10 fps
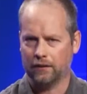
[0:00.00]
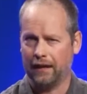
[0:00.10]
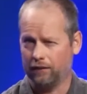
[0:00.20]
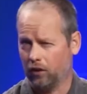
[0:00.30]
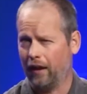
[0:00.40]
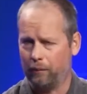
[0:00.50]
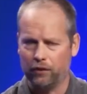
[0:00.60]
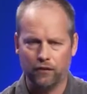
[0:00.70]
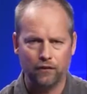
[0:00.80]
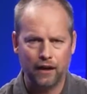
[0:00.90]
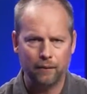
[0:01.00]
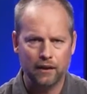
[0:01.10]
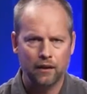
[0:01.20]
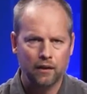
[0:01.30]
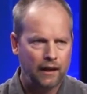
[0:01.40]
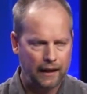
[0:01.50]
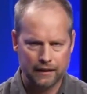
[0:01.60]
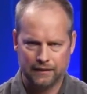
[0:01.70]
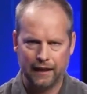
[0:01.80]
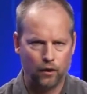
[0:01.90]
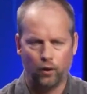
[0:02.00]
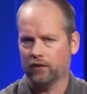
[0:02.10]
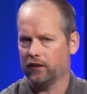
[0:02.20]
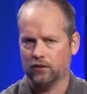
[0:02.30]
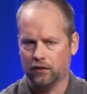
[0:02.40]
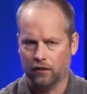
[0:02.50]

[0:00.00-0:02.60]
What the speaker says: kind of collaborative environment. And data organization